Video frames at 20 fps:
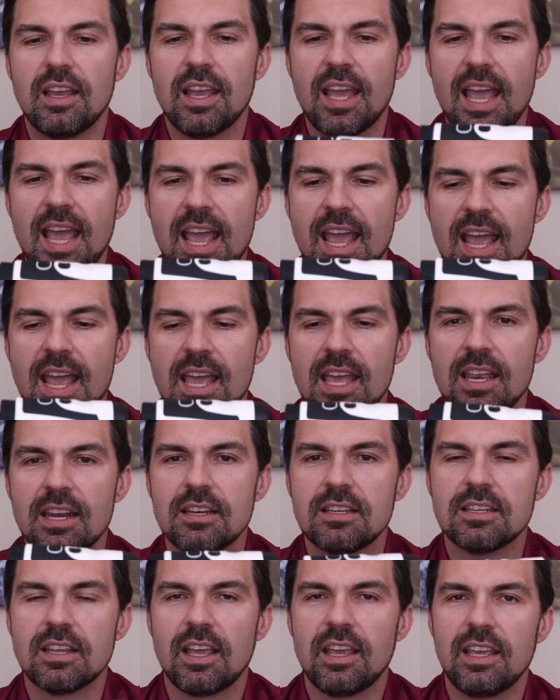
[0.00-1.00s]

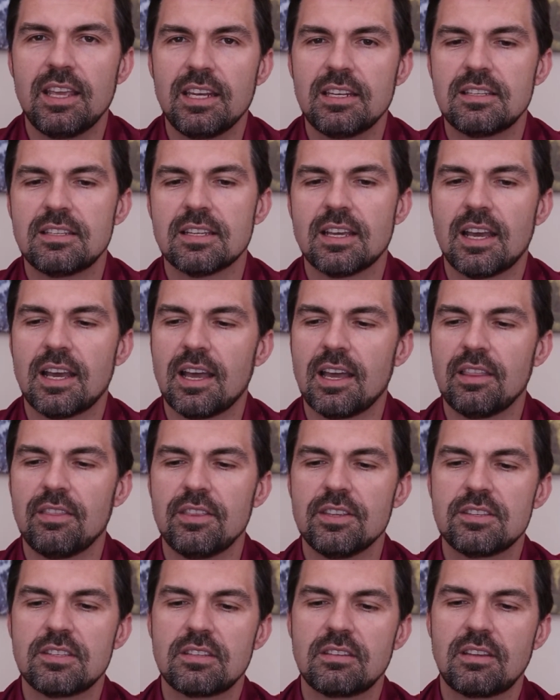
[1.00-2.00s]
and
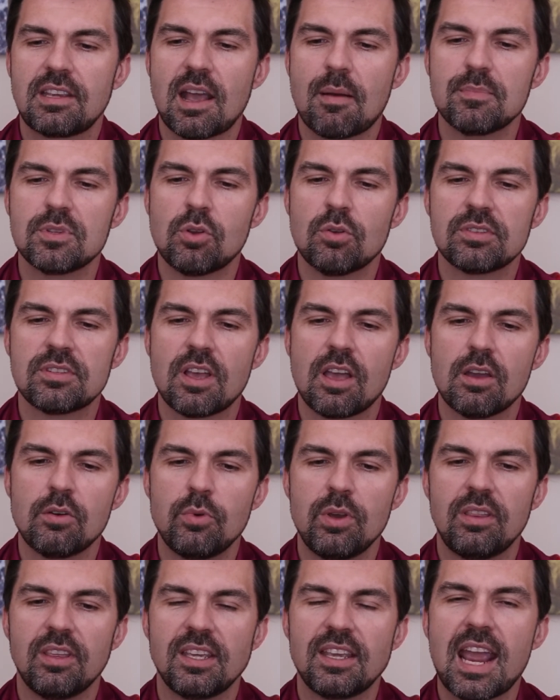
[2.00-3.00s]
this comes also
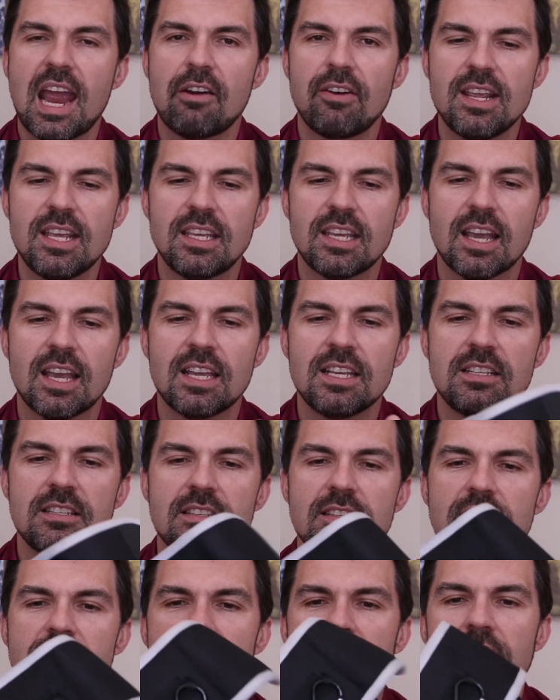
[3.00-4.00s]
with a carry
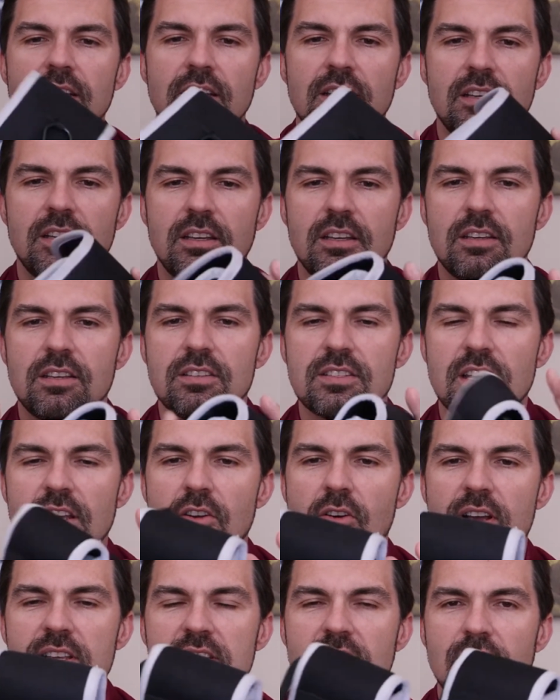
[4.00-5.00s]
case. So a
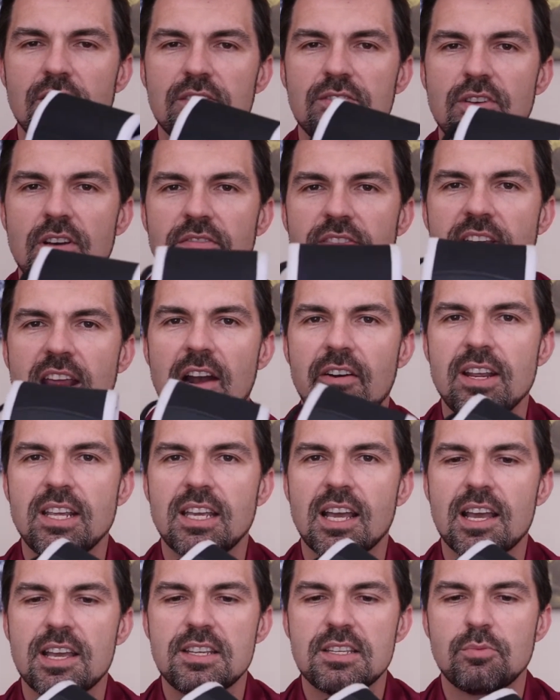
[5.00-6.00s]
nice little soft carry
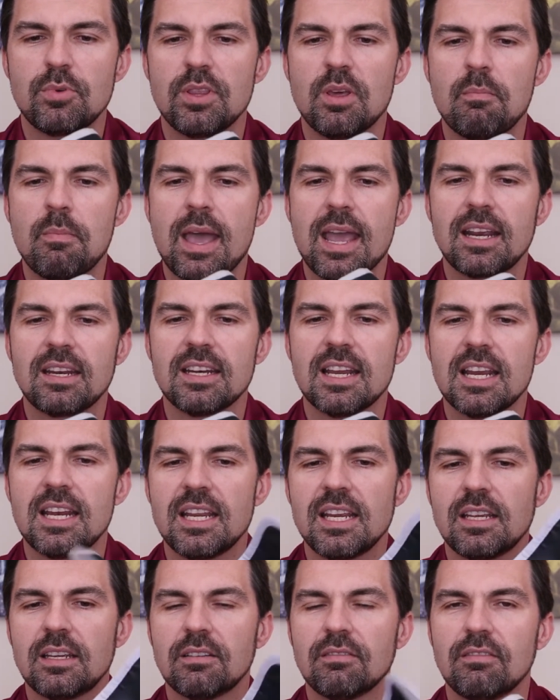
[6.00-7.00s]
case with a
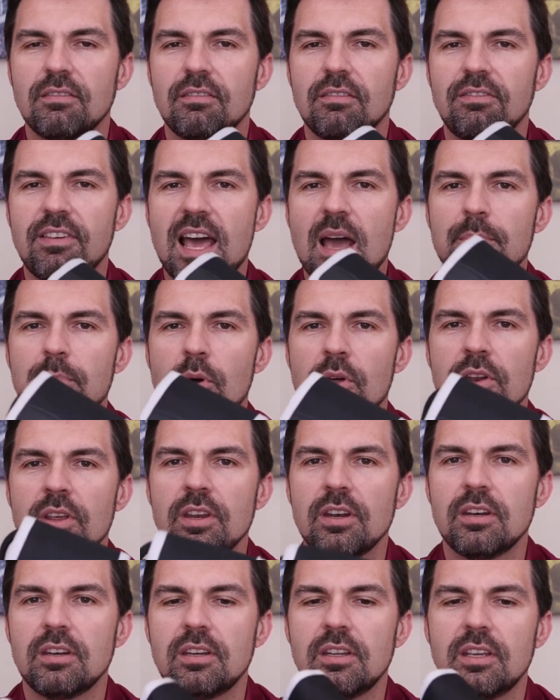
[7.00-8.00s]
magnetic flap on
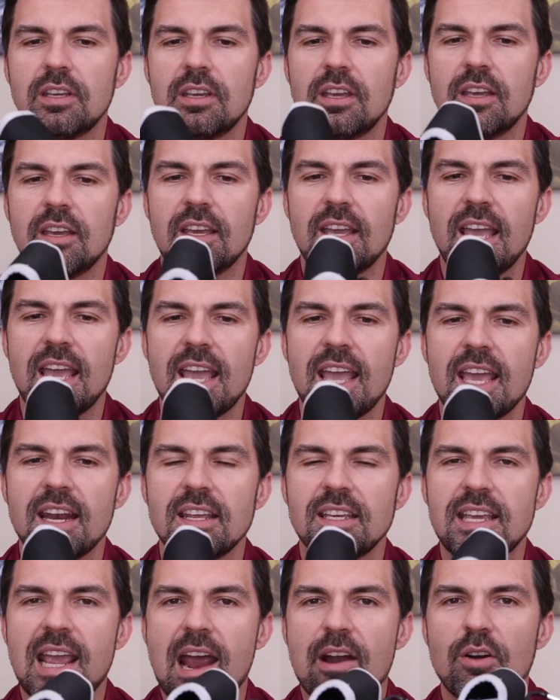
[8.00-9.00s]
it, and
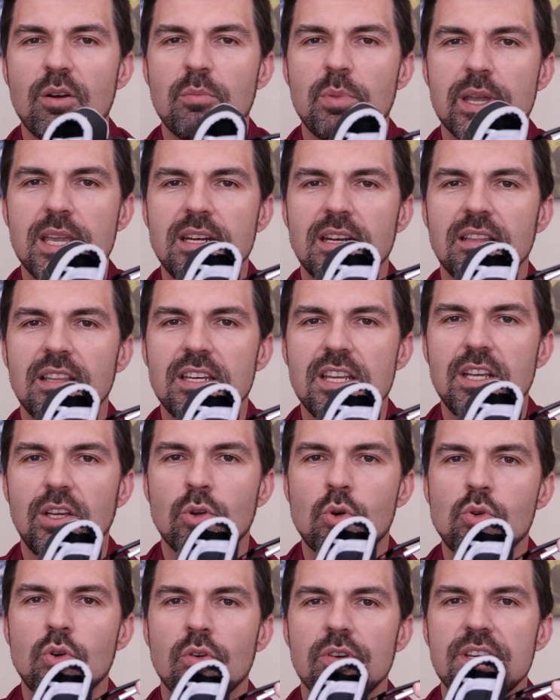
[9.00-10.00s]
a carabiner that you
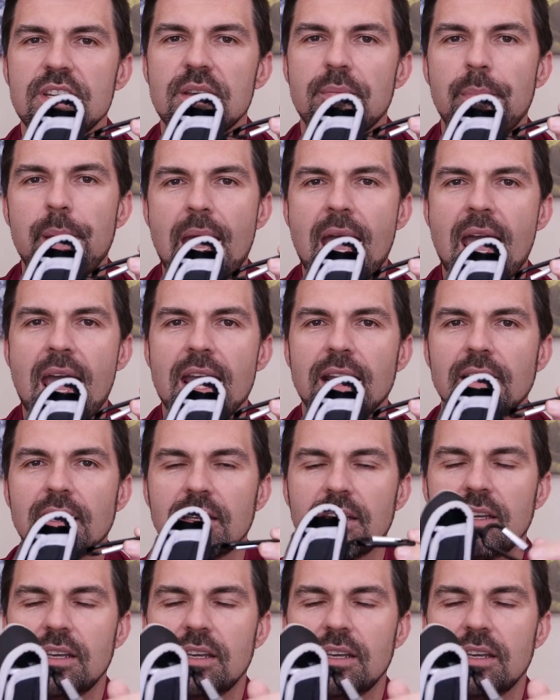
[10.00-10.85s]
hook onto your bag.